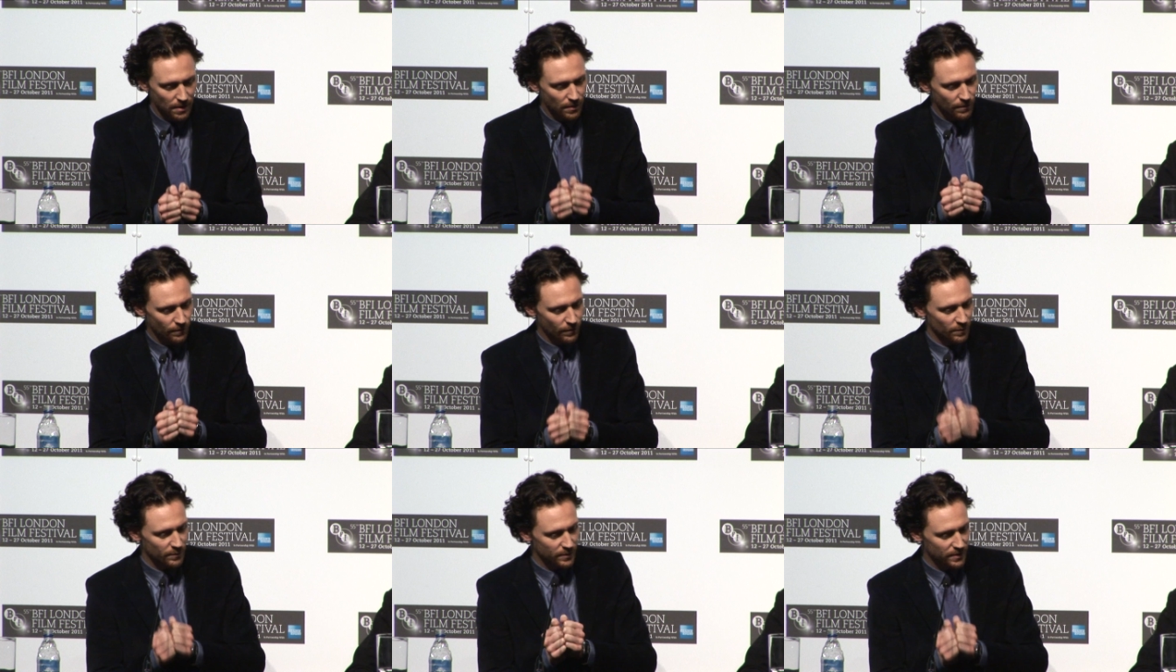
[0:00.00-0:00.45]

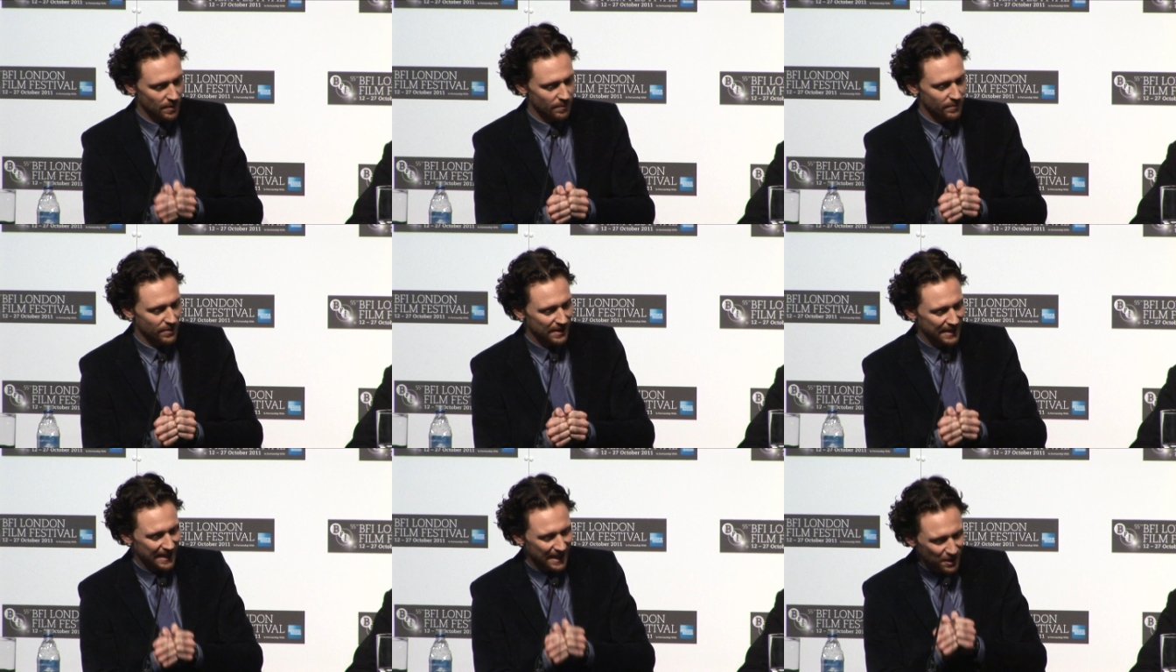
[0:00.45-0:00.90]
from
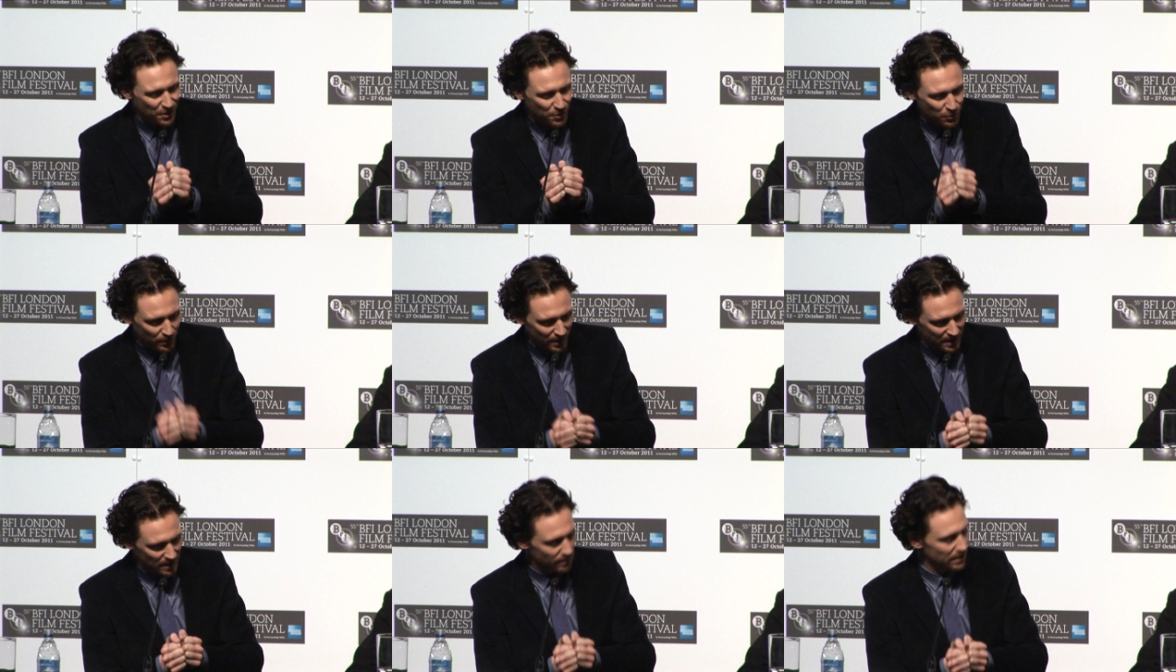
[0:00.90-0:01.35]
something
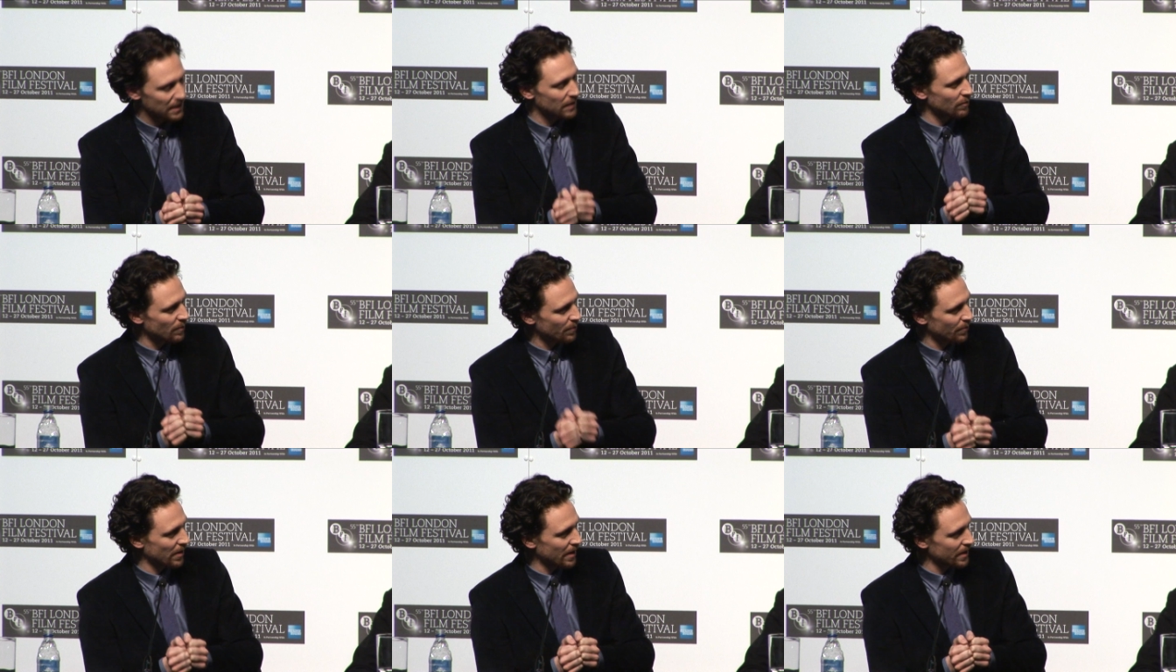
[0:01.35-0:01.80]
incredibly
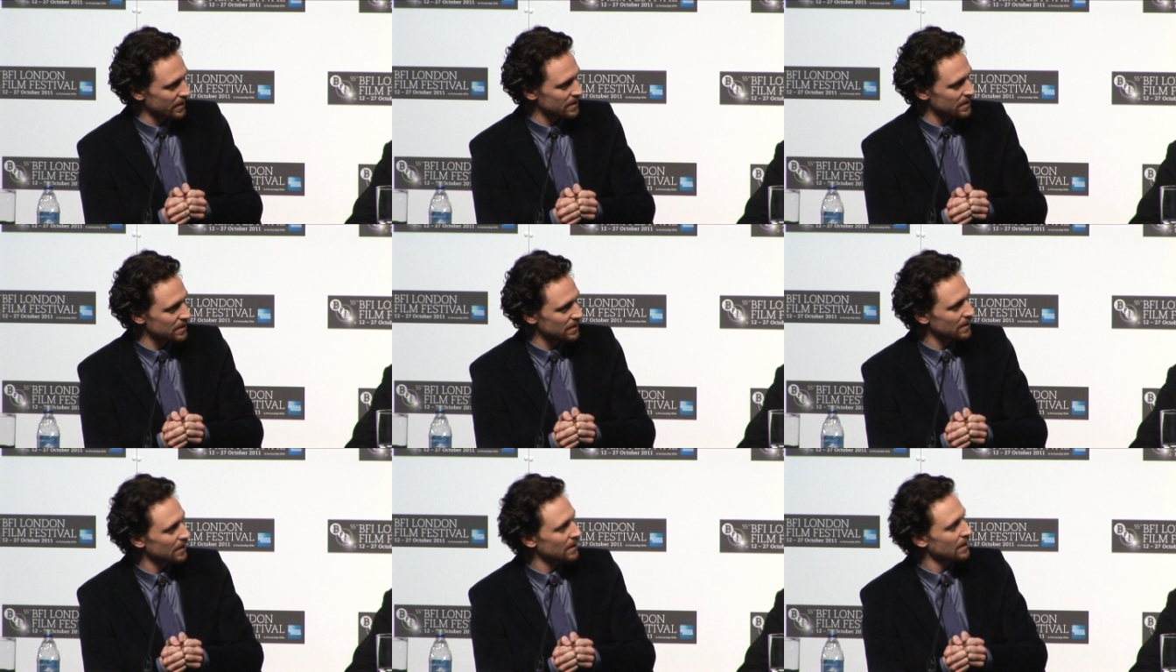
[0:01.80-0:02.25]

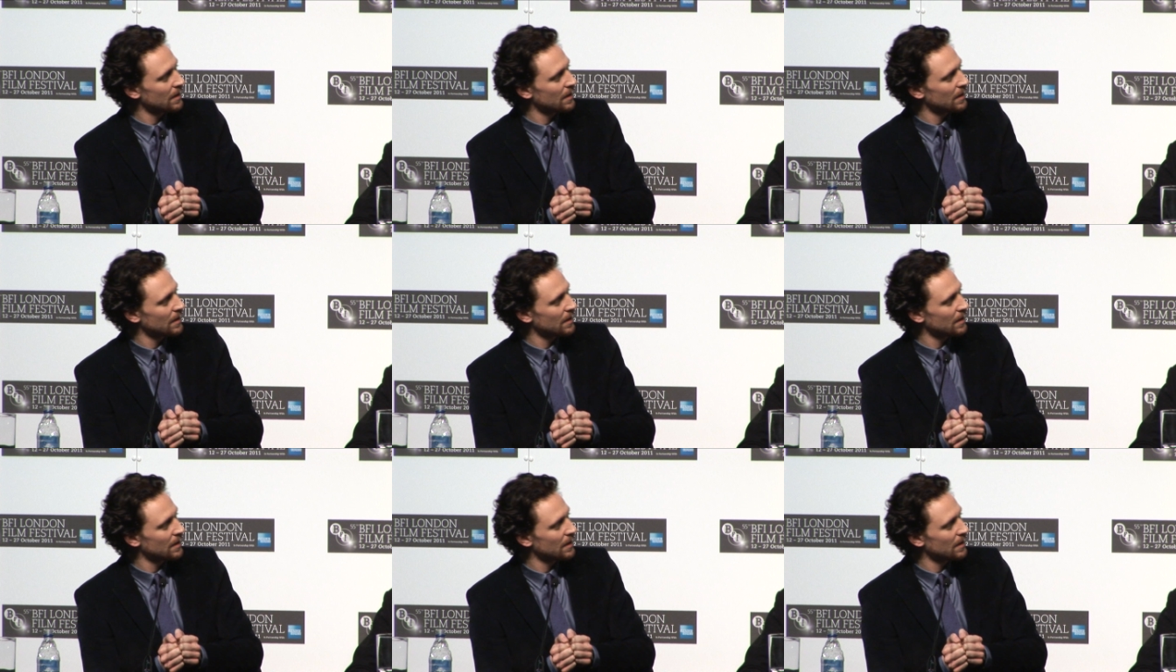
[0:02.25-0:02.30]
repressed.